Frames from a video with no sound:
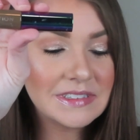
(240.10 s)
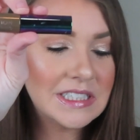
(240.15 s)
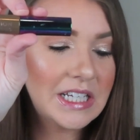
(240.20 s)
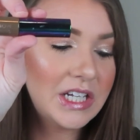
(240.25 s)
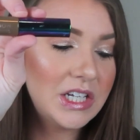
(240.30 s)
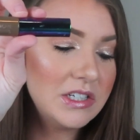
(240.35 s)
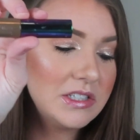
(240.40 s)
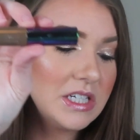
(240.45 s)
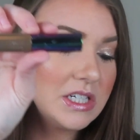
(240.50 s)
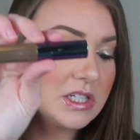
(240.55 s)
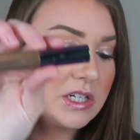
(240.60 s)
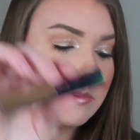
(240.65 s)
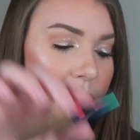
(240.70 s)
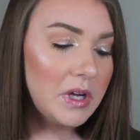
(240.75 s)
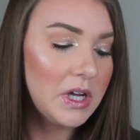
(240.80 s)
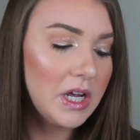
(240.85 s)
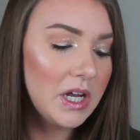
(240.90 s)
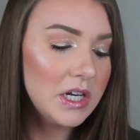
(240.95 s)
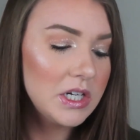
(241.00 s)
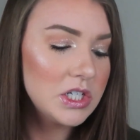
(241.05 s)
because I use it too
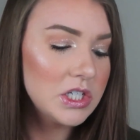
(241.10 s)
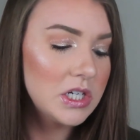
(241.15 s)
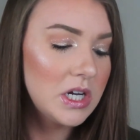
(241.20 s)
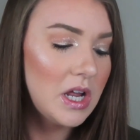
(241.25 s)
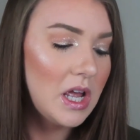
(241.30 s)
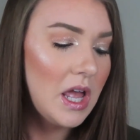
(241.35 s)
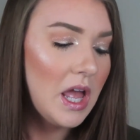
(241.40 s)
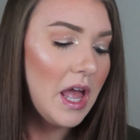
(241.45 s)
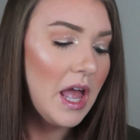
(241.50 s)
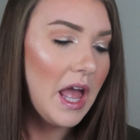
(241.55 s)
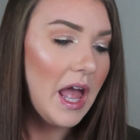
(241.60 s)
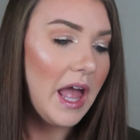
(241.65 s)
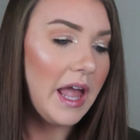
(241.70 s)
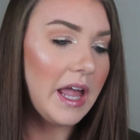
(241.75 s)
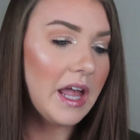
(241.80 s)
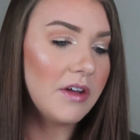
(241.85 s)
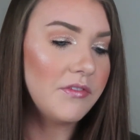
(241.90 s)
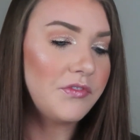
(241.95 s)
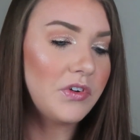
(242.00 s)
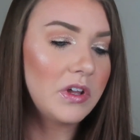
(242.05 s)
much.
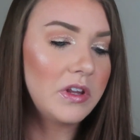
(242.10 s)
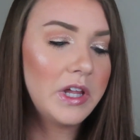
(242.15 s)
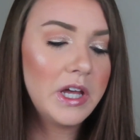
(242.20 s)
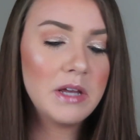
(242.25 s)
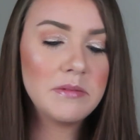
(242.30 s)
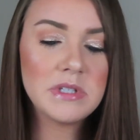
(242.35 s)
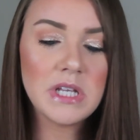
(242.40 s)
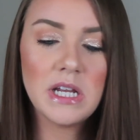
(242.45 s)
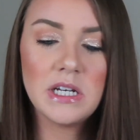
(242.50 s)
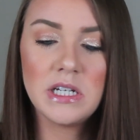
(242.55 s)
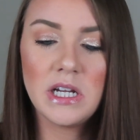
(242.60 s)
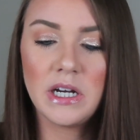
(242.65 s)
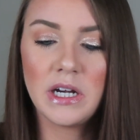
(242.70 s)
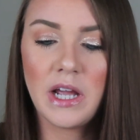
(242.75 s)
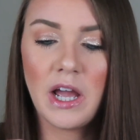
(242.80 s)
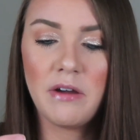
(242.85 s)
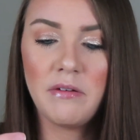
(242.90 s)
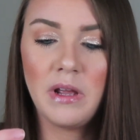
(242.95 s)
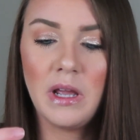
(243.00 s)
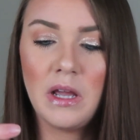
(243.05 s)
And for lips, I
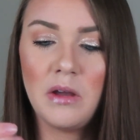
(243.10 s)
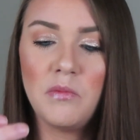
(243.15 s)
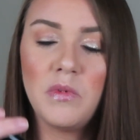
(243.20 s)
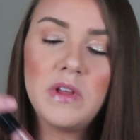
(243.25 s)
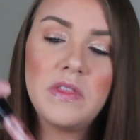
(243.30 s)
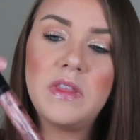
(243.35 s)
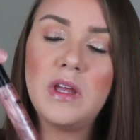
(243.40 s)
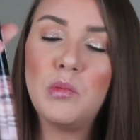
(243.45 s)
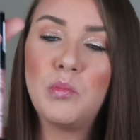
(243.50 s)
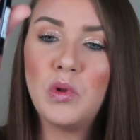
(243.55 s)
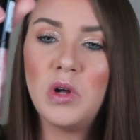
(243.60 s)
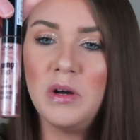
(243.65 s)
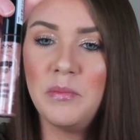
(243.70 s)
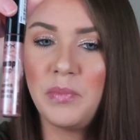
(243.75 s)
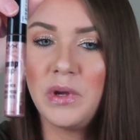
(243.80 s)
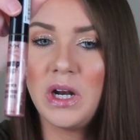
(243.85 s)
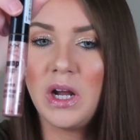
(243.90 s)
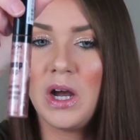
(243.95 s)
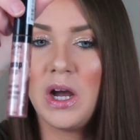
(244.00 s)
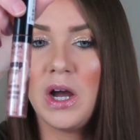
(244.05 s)
did go in with the
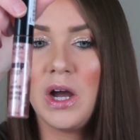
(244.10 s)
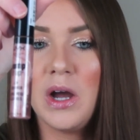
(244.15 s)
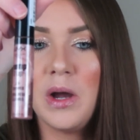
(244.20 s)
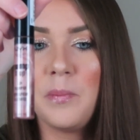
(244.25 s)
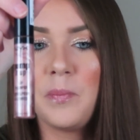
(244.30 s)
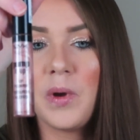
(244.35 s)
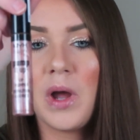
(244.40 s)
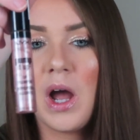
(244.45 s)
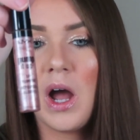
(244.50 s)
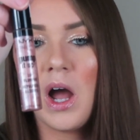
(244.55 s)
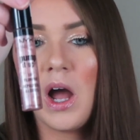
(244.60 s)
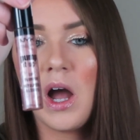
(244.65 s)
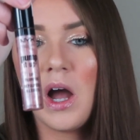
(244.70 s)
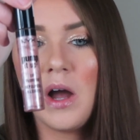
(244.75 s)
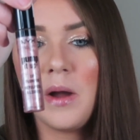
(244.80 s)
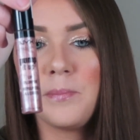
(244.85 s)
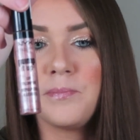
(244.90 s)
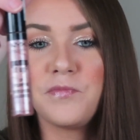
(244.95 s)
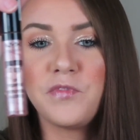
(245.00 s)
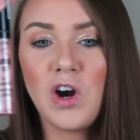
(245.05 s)
Plump It Up
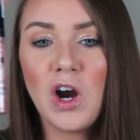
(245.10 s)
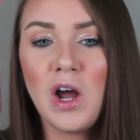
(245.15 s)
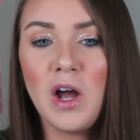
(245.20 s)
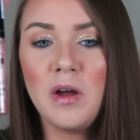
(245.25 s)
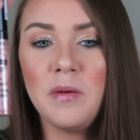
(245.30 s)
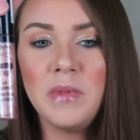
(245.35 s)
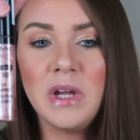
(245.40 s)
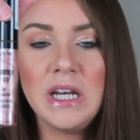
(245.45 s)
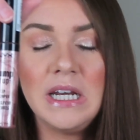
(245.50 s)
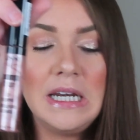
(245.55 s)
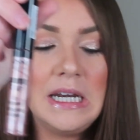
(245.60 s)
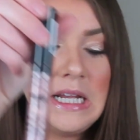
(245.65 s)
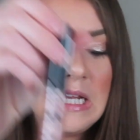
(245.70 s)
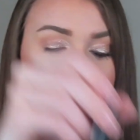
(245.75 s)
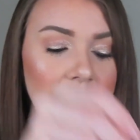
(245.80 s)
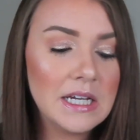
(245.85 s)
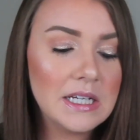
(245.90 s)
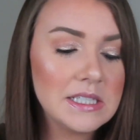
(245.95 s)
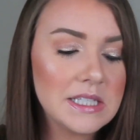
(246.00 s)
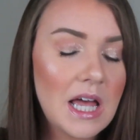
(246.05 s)
from
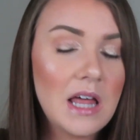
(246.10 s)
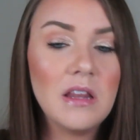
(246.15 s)
NYX.